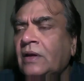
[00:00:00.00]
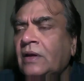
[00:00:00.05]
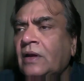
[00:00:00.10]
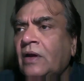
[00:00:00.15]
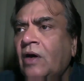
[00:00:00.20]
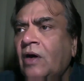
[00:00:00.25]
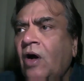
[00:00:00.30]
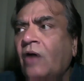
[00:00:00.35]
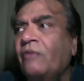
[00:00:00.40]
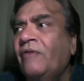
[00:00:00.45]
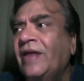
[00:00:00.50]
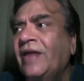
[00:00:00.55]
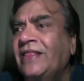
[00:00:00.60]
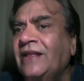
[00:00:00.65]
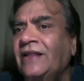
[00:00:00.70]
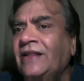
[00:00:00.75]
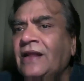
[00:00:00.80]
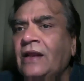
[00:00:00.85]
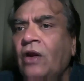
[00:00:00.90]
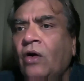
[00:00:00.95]
or whether
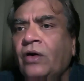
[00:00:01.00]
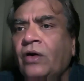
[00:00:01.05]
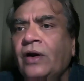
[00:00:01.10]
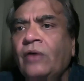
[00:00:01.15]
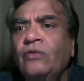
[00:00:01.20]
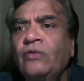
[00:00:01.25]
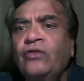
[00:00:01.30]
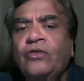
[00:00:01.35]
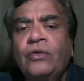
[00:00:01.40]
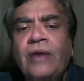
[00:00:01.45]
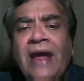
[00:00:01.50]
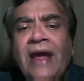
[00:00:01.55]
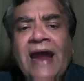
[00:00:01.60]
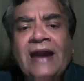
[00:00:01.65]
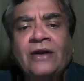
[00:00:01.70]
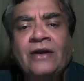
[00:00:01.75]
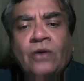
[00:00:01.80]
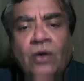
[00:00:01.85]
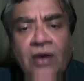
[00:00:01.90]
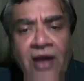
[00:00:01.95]
the lockdown should
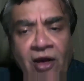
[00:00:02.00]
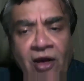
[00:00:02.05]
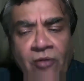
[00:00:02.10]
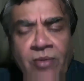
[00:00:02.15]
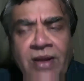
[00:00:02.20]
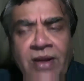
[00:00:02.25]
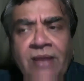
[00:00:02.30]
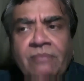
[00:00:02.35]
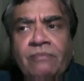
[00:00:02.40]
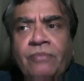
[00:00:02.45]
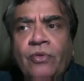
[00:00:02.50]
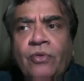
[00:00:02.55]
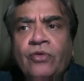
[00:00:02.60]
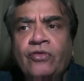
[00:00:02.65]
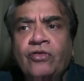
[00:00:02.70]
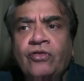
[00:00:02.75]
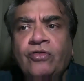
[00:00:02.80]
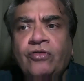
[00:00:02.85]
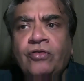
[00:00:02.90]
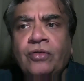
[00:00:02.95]
at all have been
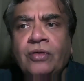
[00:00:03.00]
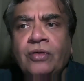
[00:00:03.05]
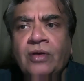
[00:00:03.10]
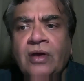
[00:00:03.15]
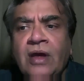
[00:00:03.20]
imposed,